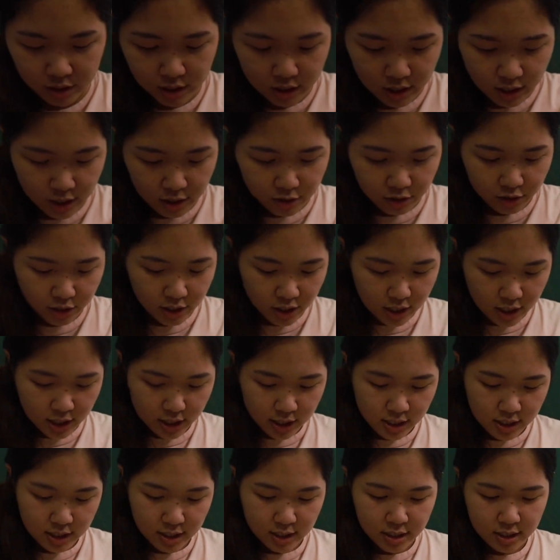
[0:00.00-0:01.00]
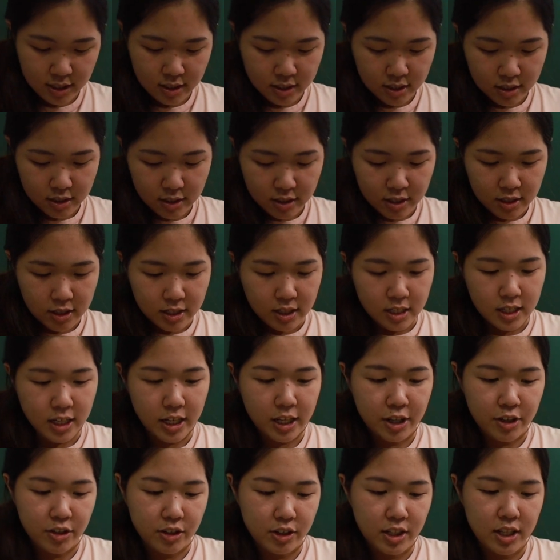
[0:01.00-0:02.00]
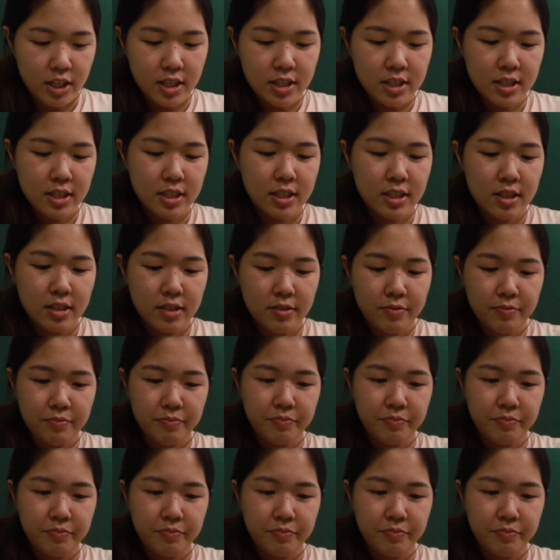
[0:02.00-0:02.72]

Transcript: He got this. Then got this.